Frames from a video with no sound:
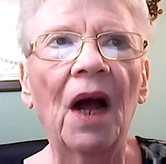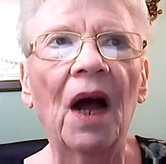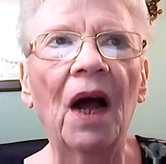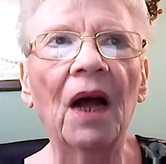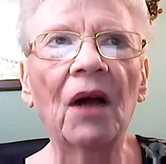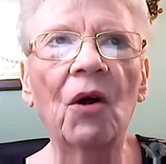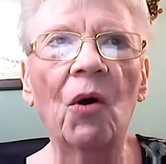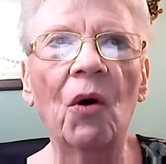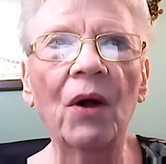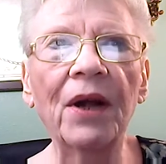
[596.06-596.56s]

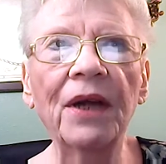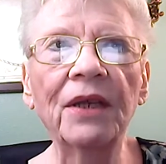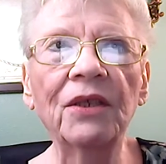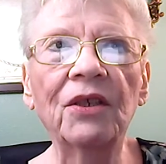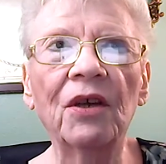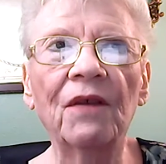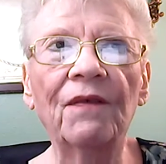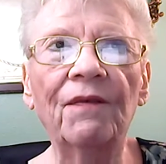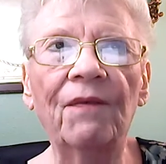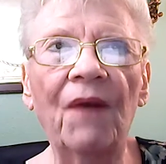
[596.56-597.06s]
According
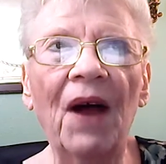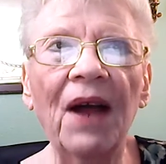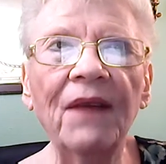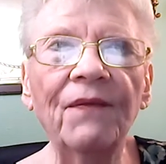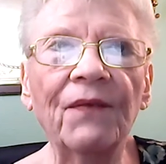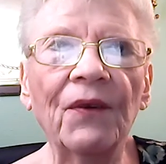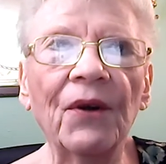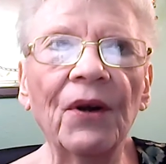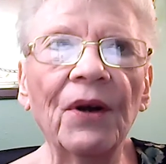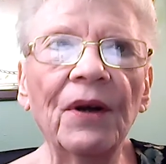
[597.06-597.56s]
to
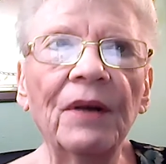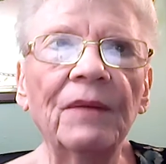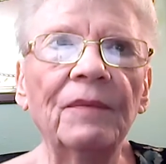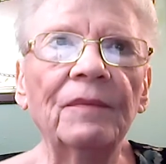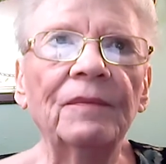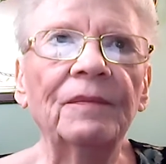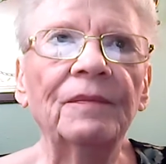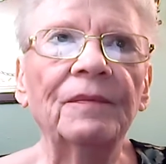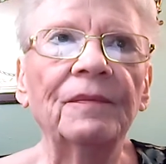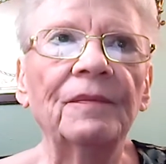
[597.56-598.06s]
Pfeiffer,
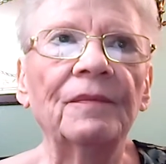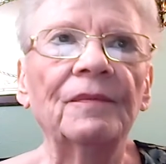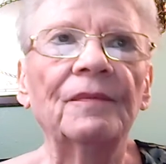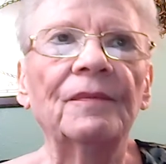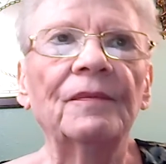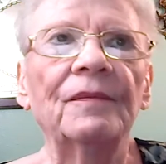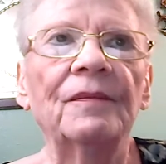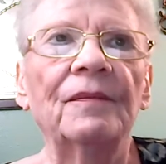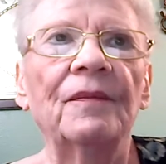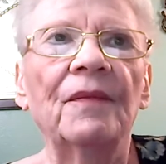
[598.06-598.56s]

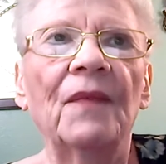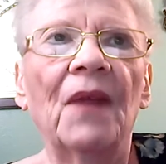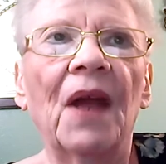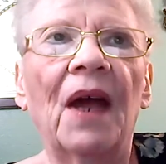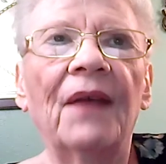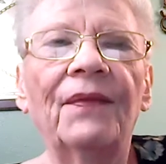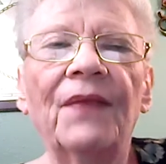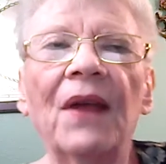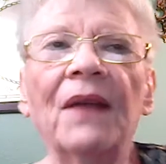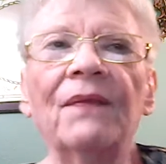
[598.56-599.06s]

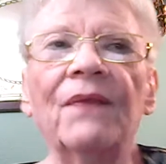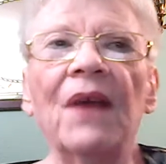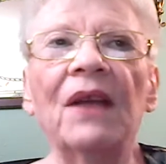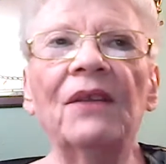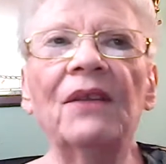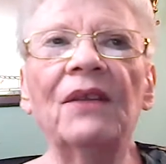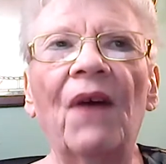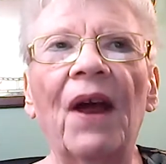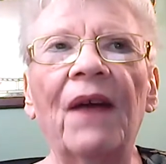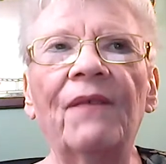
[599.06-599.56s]
I think
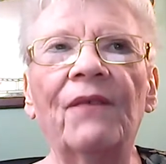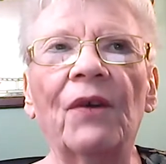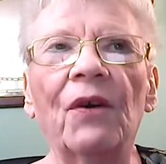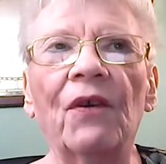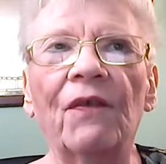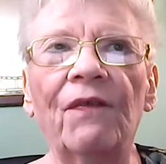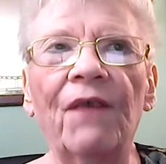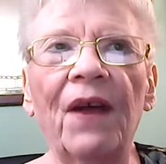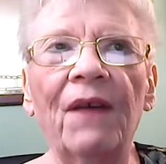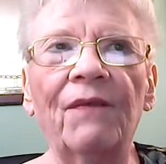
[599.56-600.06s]
that's
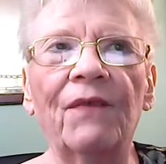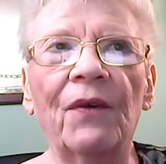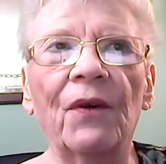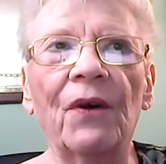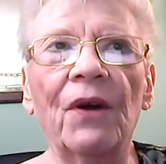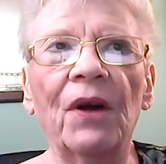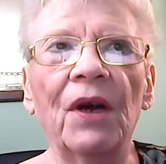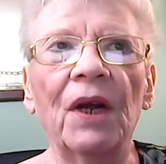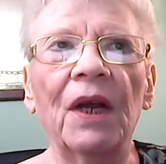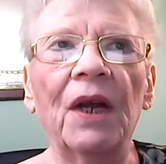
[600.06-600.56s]
Pfeiffer, Pfeffer.